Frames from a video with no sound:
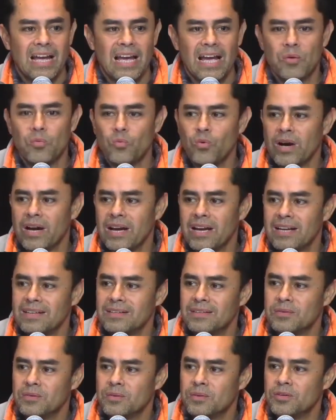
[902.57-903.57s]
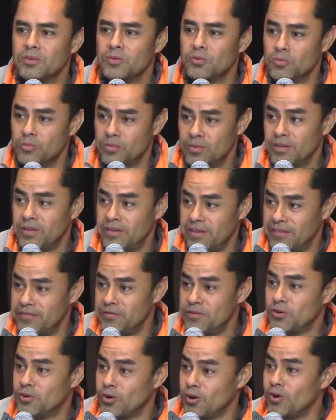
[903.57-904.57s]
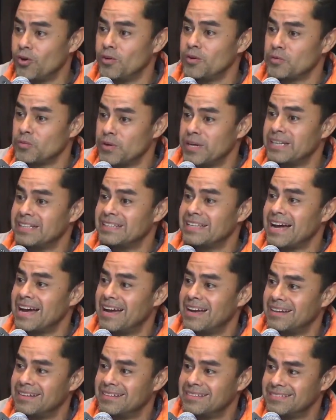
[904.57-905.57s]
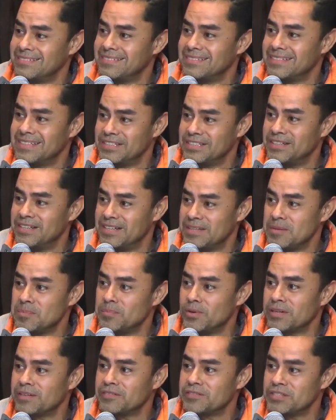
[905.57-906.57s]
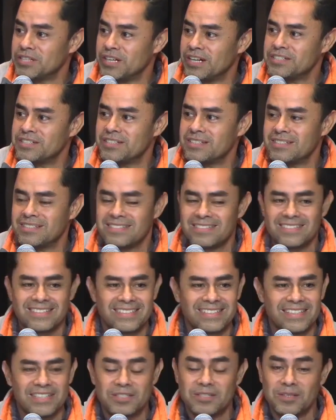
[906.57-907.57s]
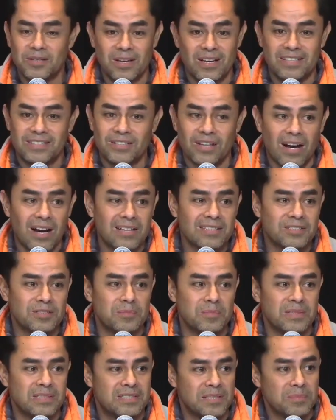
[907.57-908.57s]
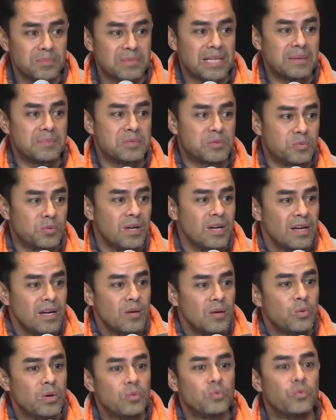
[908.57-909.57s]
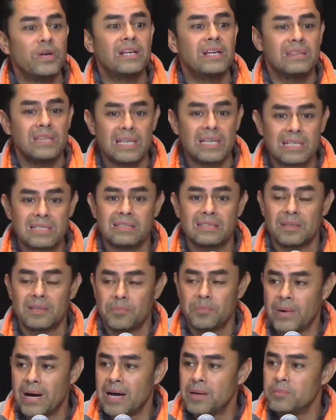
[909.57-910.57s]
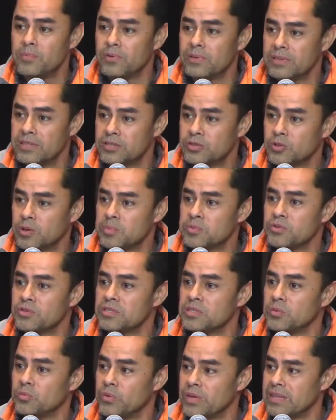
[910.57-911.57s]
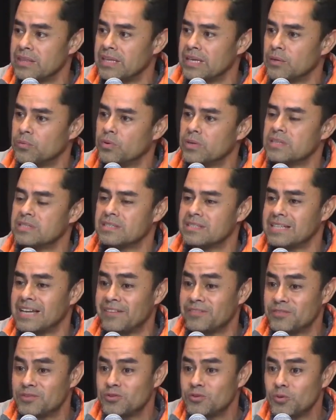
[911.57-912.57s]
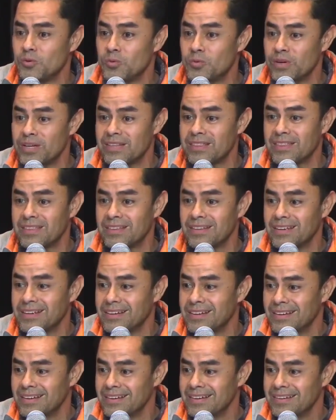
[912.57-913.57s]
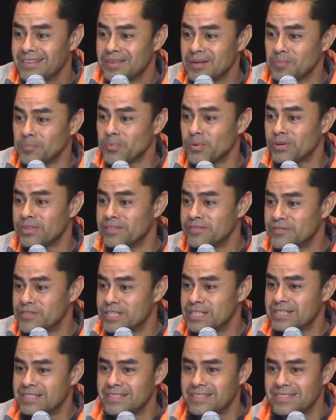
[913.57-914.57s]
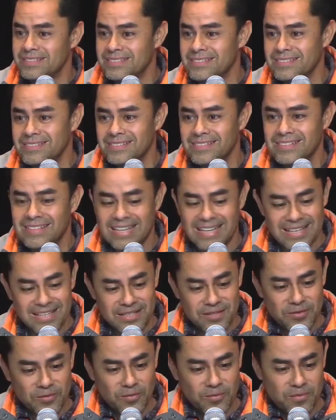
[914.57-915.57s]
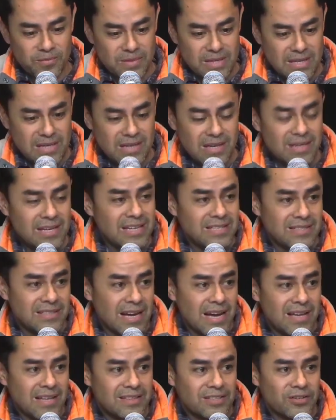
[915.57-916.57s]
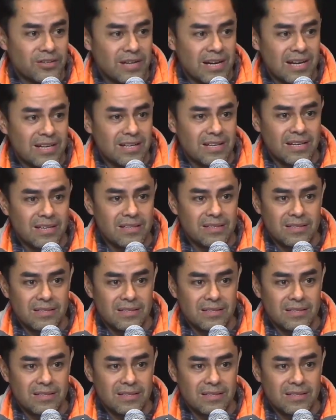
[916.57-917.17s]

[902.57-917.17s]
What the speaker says: And when you, if you go and read that in the book of Judges, it's awesome. And sometimes we read things in the Bible, in the scriptures, and we think, what does this have to do with the birth of Jesus? Because he's not, they're not,